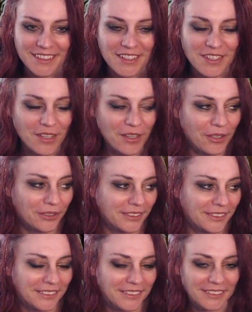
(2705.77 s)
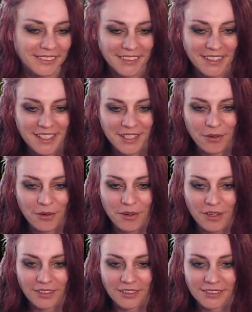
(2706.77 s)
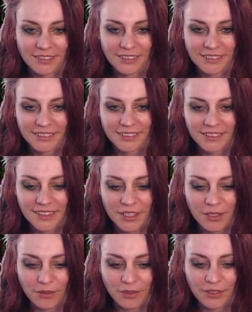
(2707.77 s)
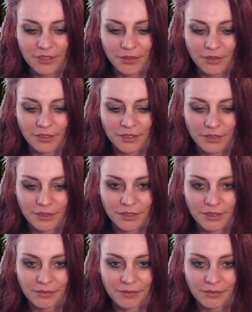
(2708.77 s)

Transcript: So, score. Score, score, score.